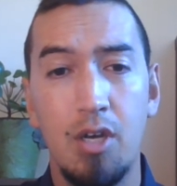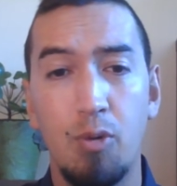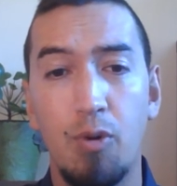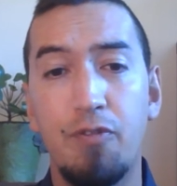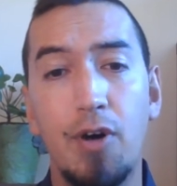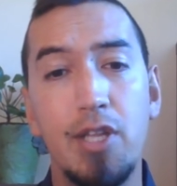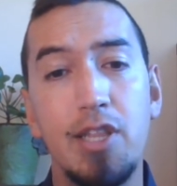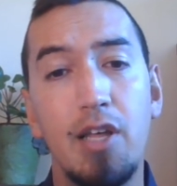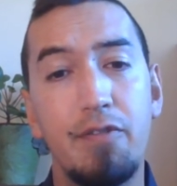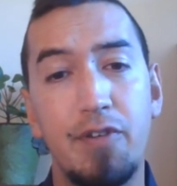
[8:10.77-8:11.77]
will fall in
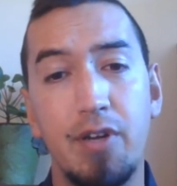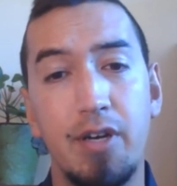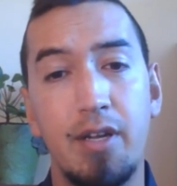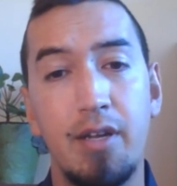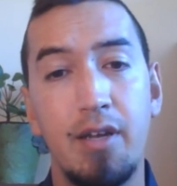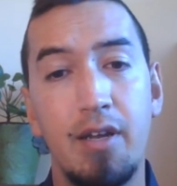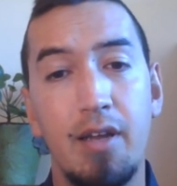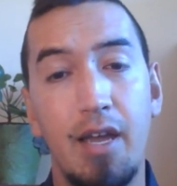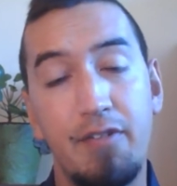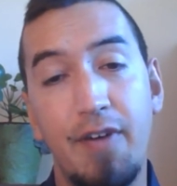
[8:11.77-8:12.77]
love here
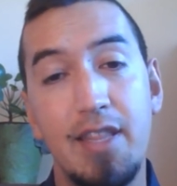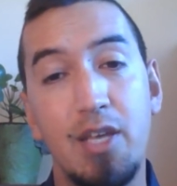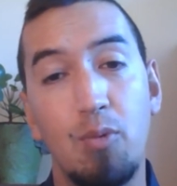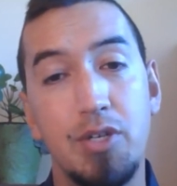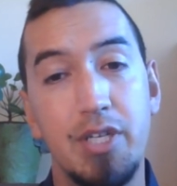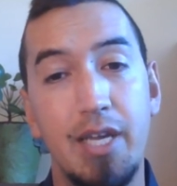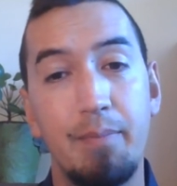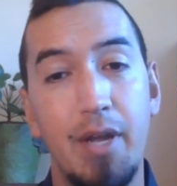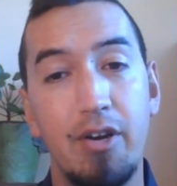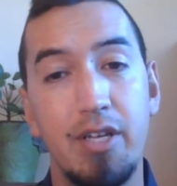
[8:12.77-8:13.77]
and finally want to get
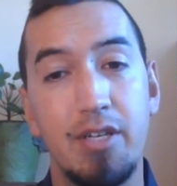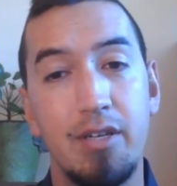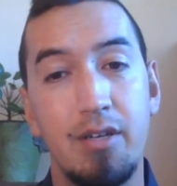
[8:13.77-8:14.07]
married.